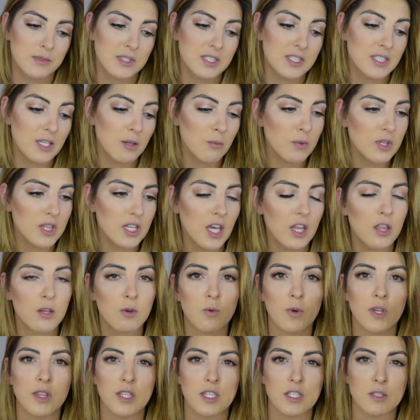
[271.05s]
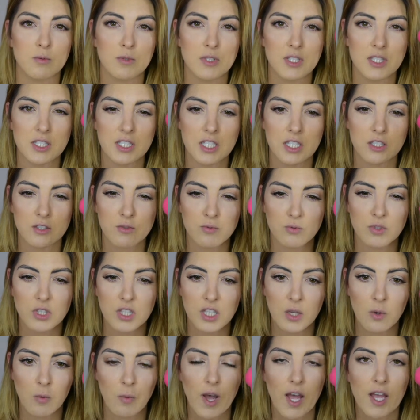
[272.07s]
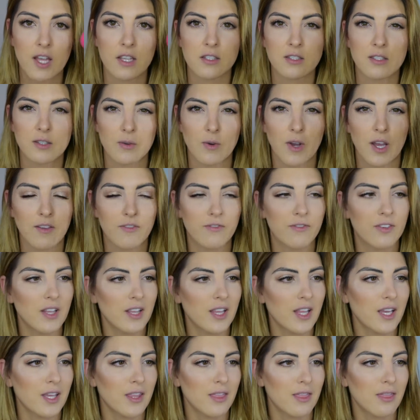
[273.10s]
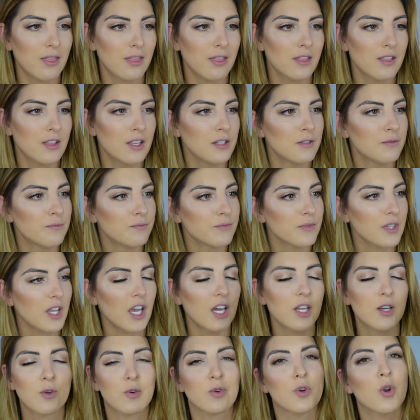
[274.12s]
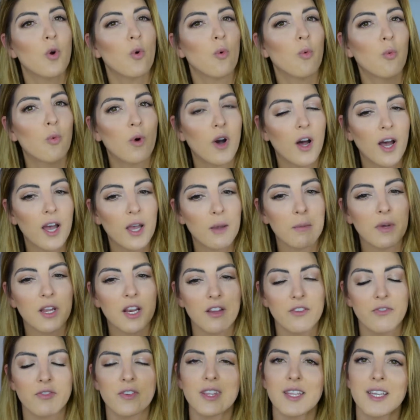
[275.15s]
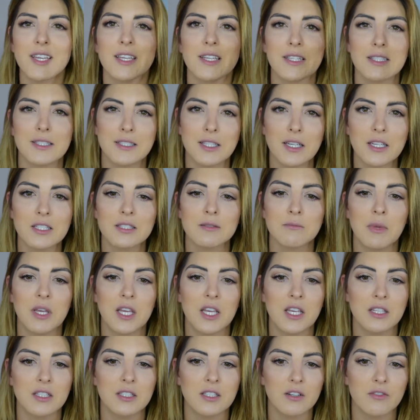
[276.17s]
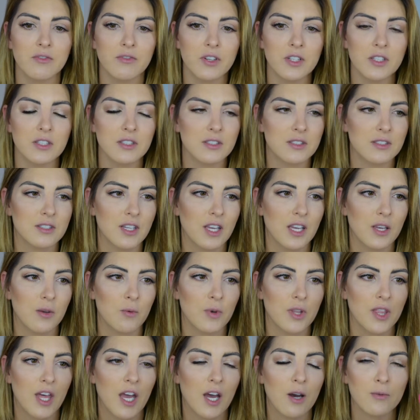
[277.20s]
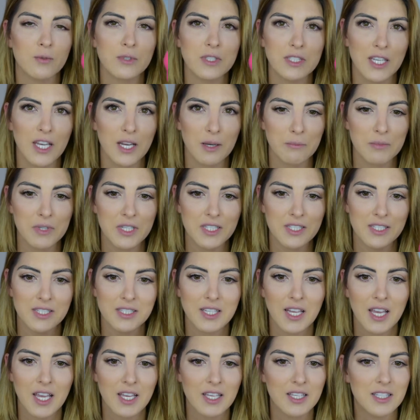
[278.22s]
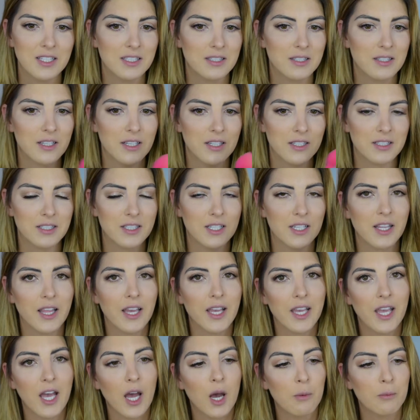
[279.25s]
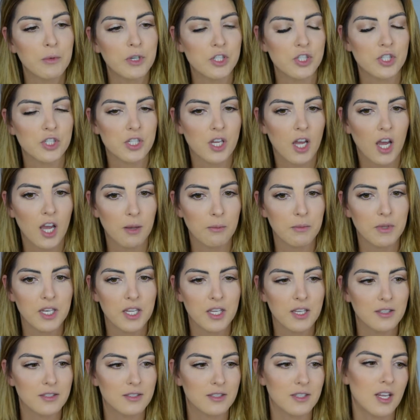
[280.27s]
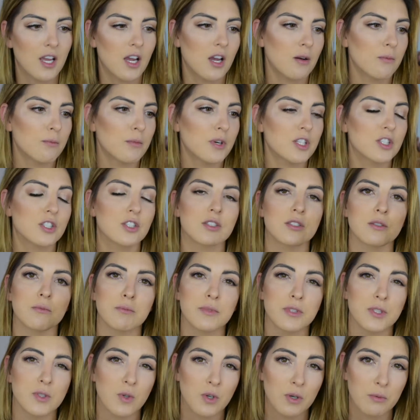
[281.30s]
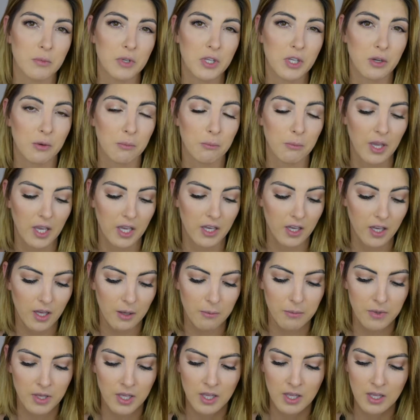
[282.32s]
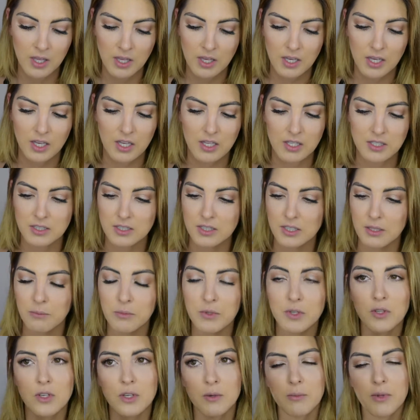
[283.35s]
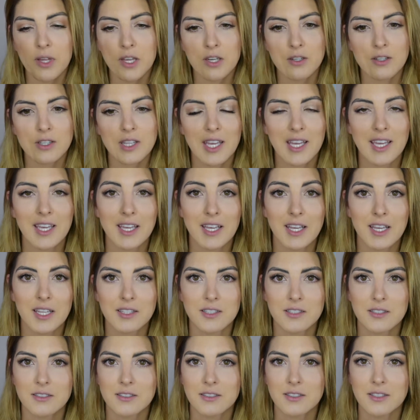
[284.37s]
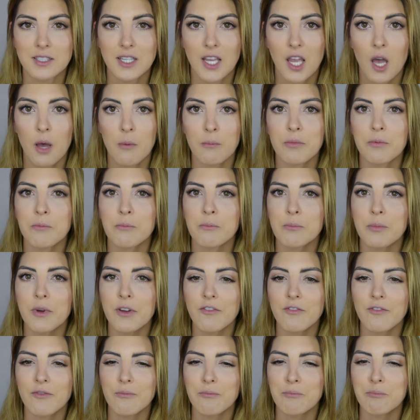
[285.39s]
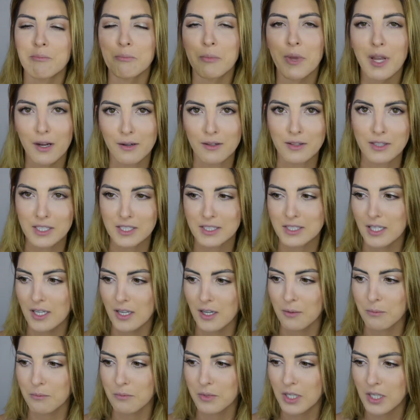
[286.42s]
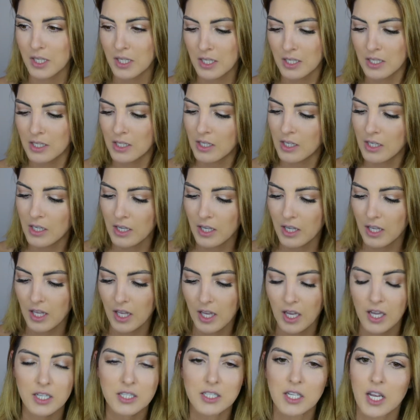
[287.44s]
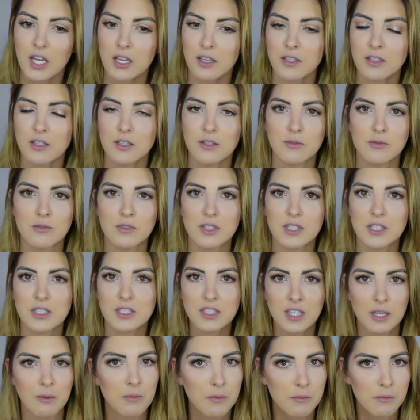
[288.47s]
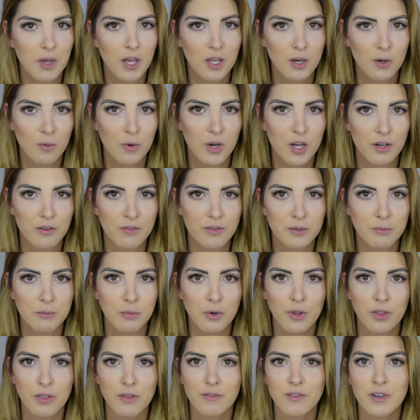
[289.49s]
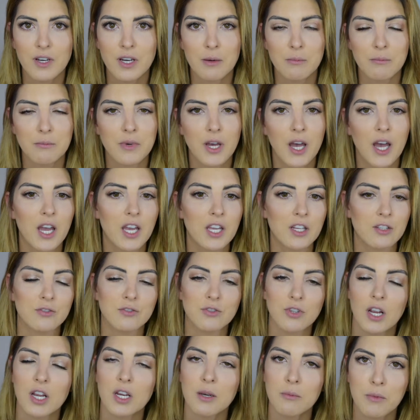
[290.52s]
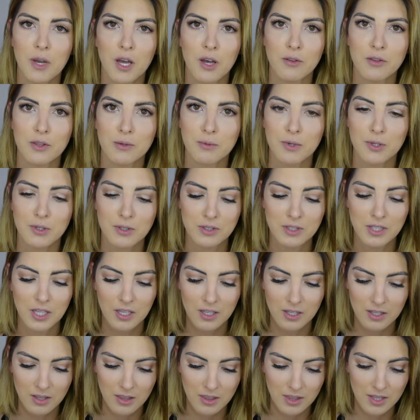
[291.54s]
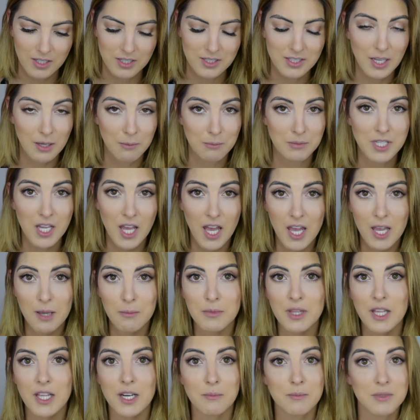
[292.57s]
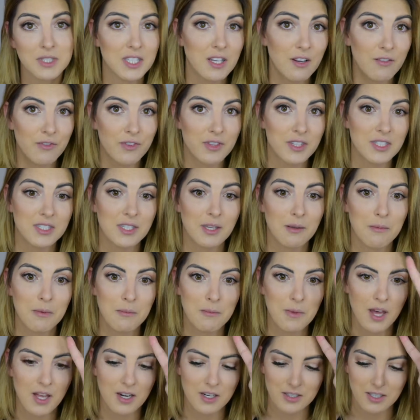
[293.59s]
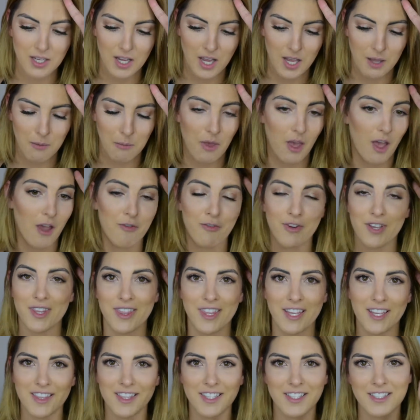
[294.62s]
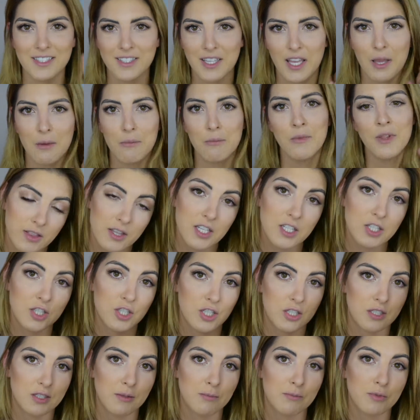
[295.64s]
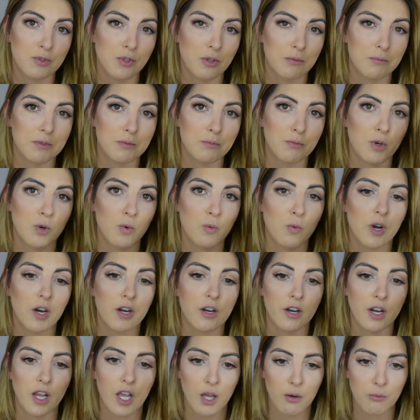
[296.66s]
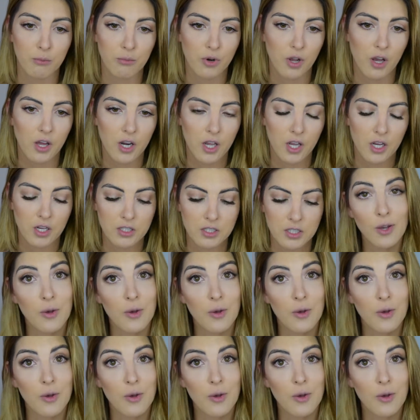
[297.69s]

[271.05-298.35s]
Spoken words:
Same with the other one. This one stays really wet, so I feel like, I don't know why, but I feel like it does make a difference, like with how damp it stays and to like how much time it is and how much it's absorbing your makeup. Because the Beauty Blender, like it's damp, but barely damp. And I used the same amount of water for both of them. I dried them out both the same time, let them sit for the same amount of time, everything the same. This just absorbs more water and product.